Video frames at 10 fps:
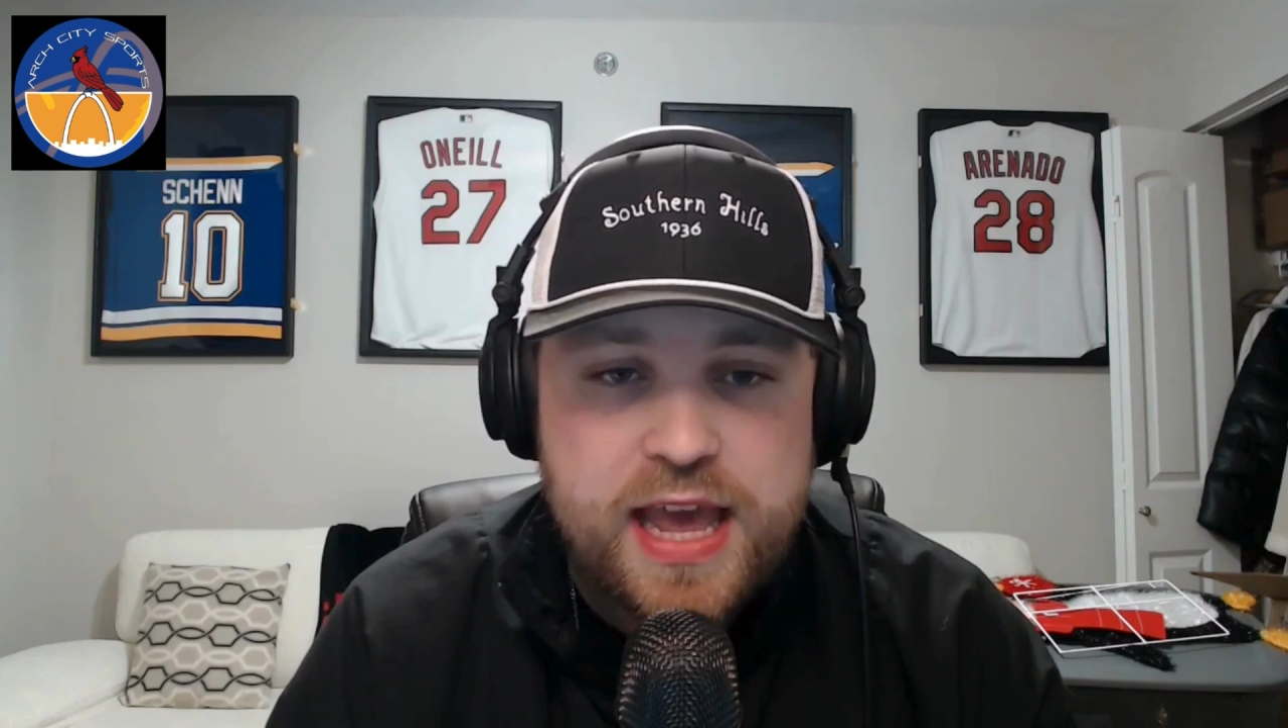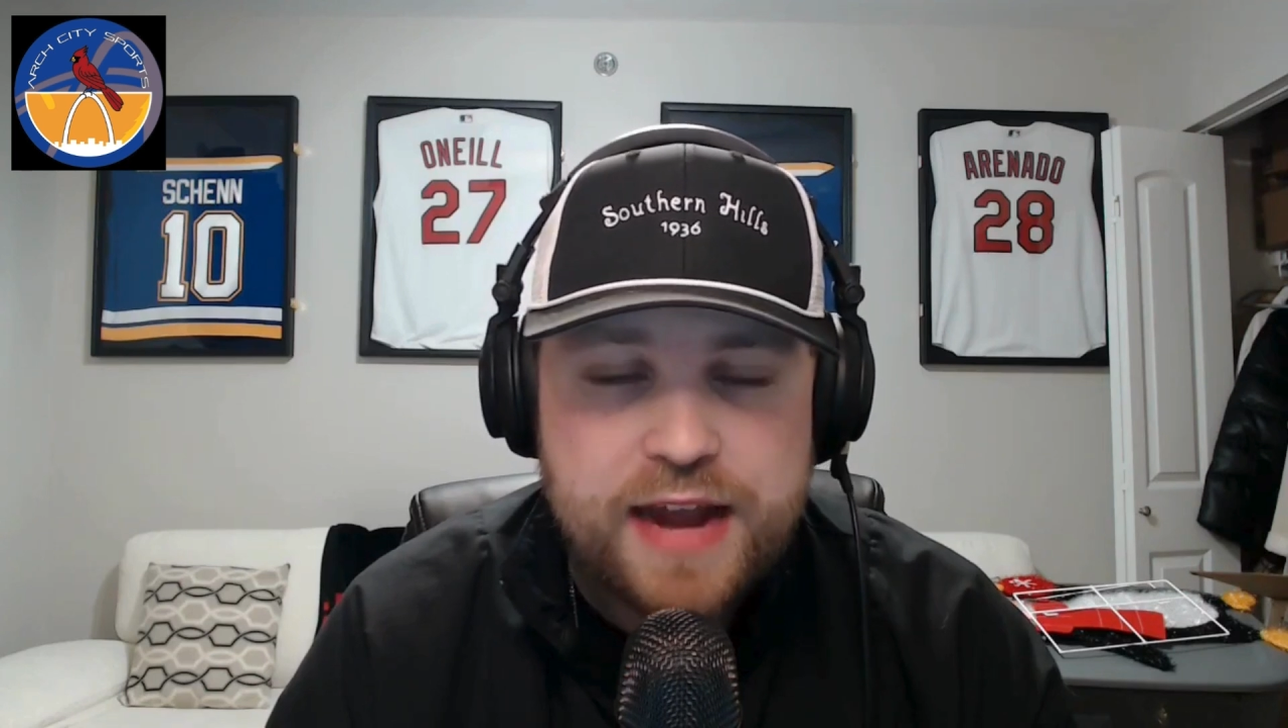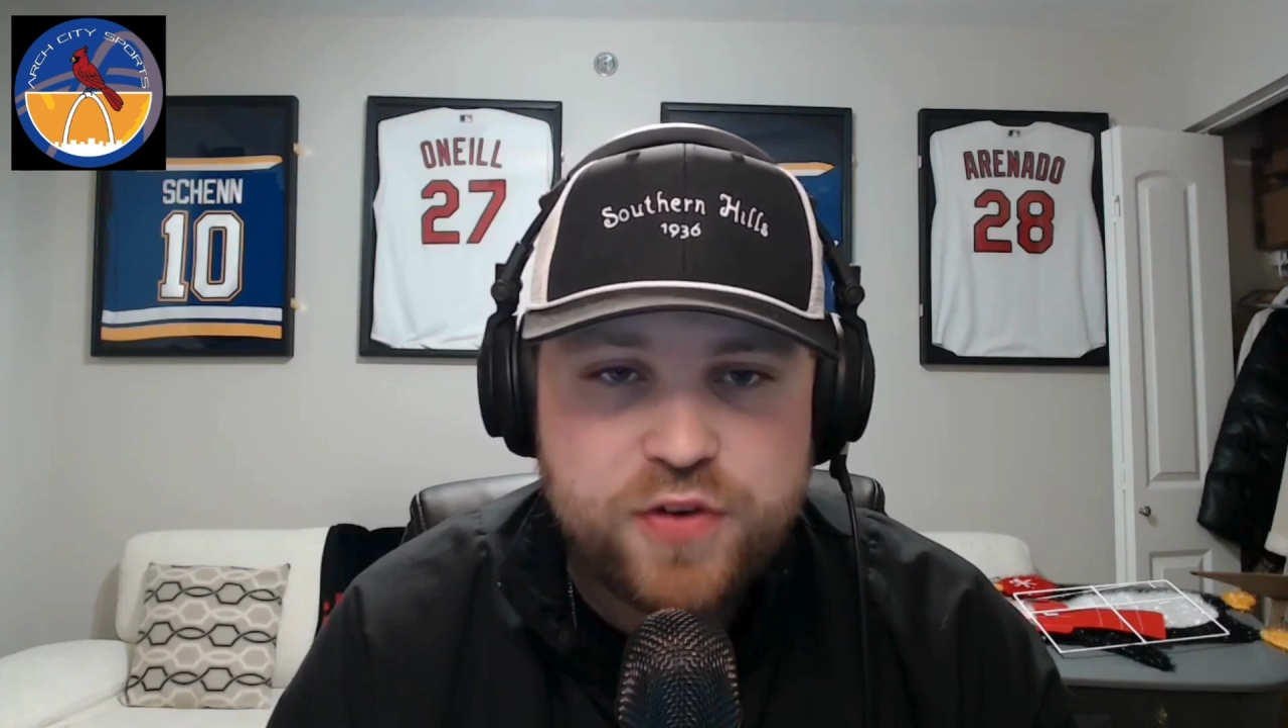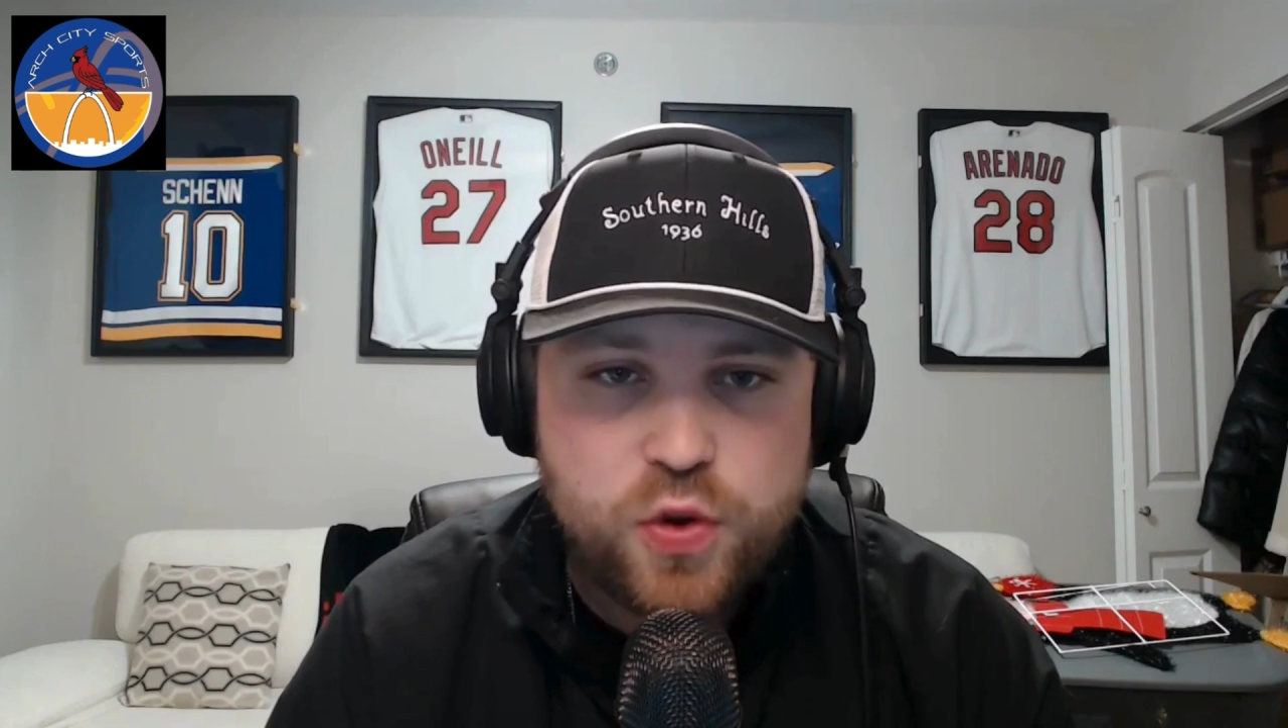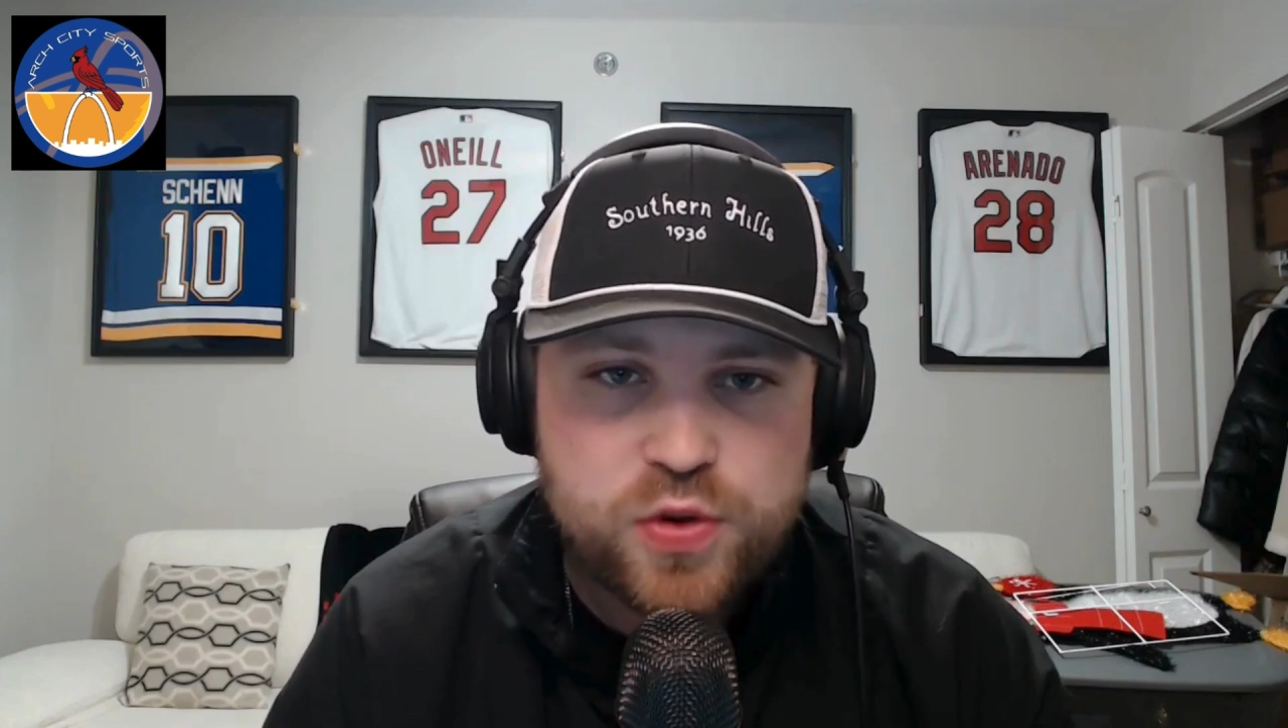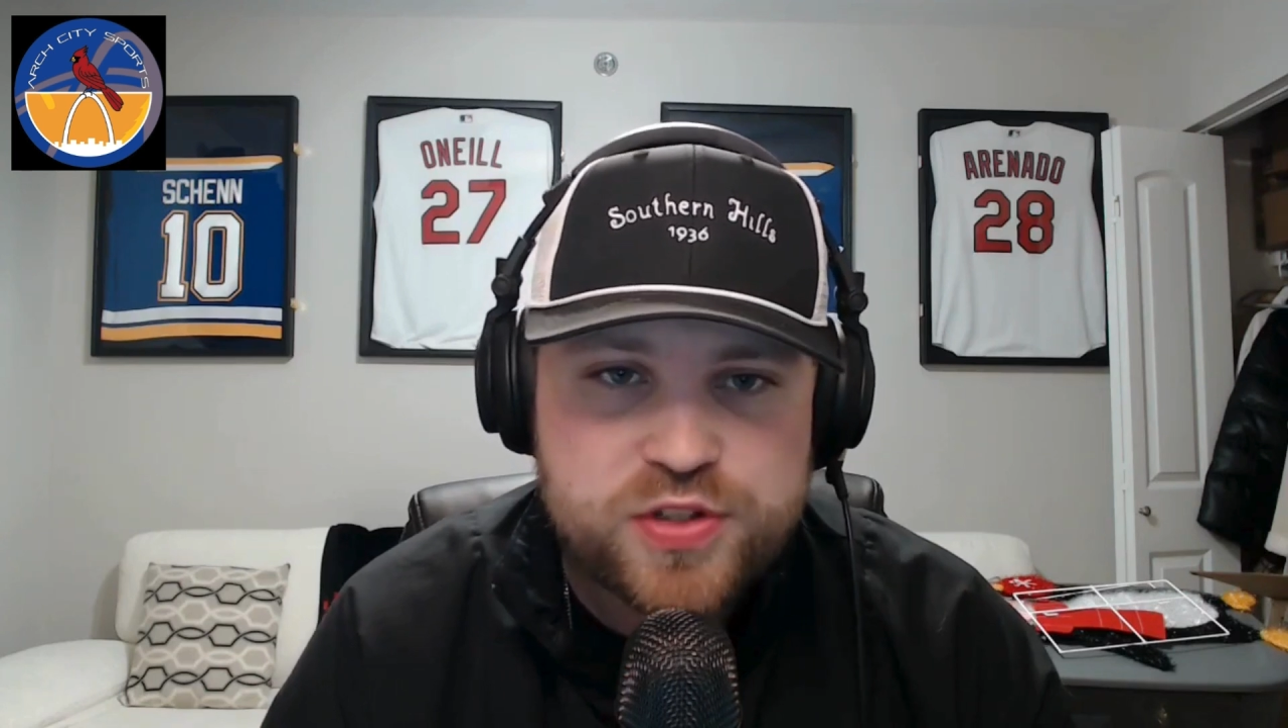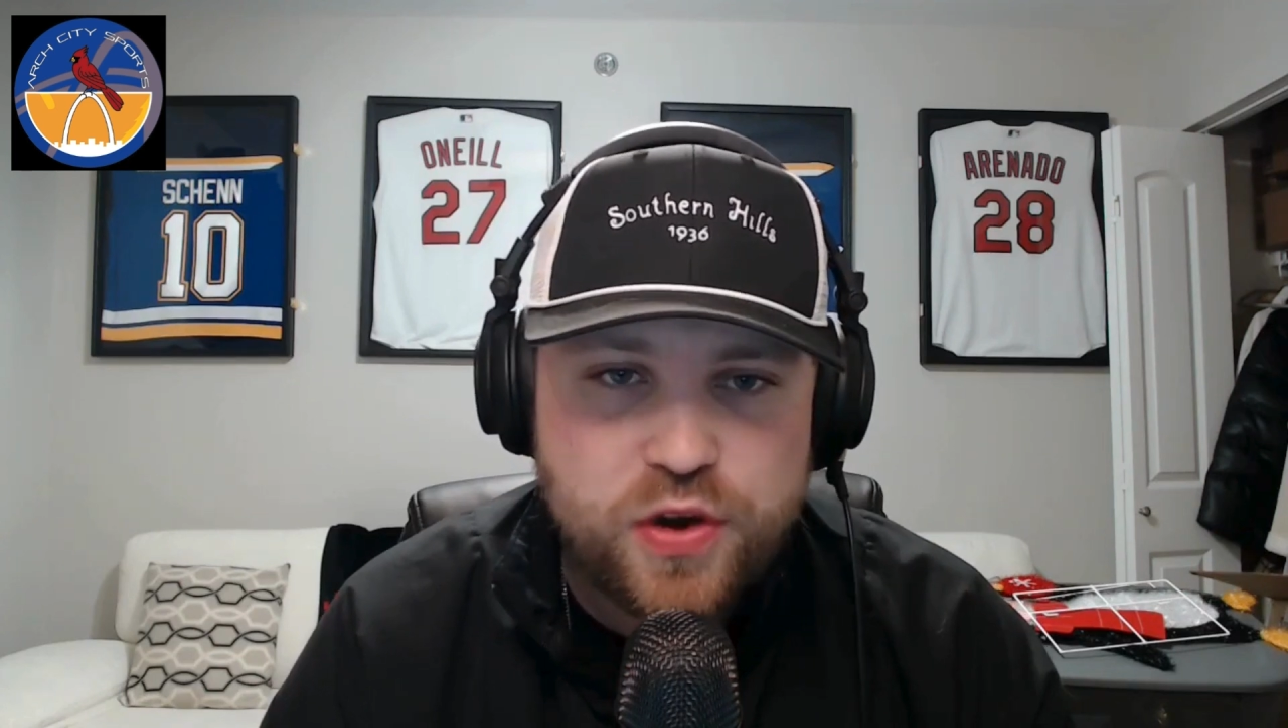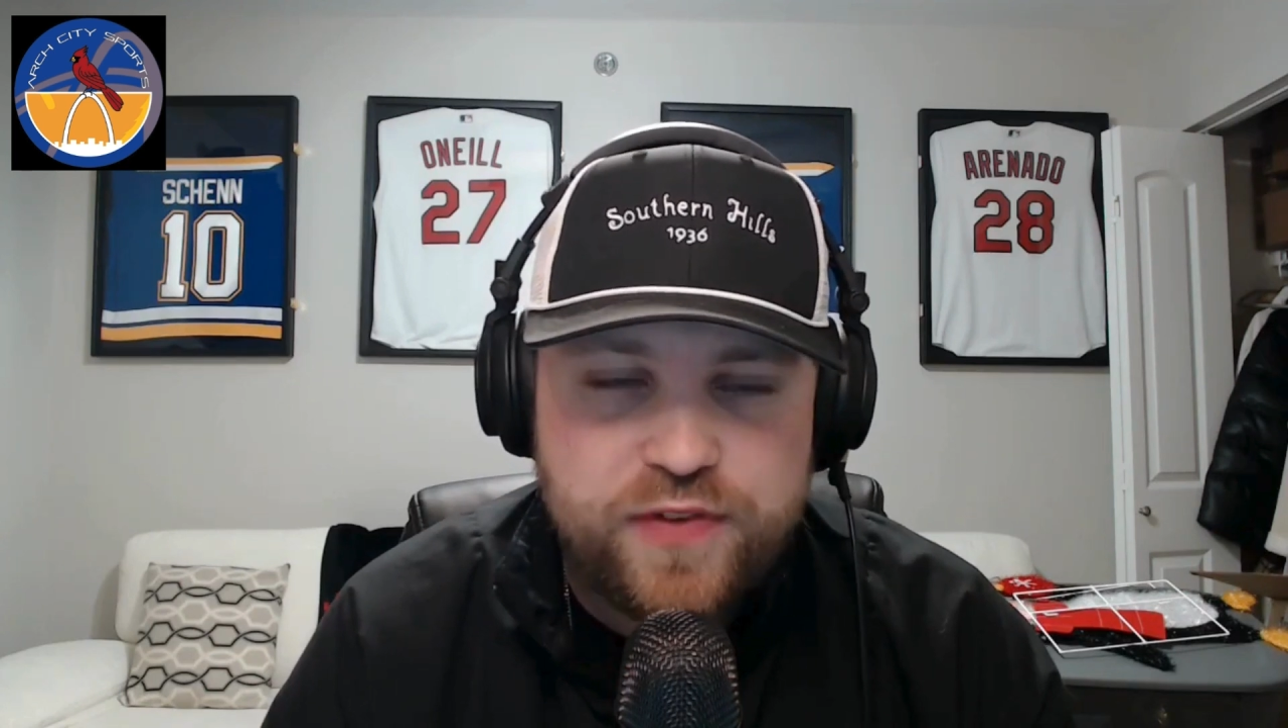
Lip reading: And, of course,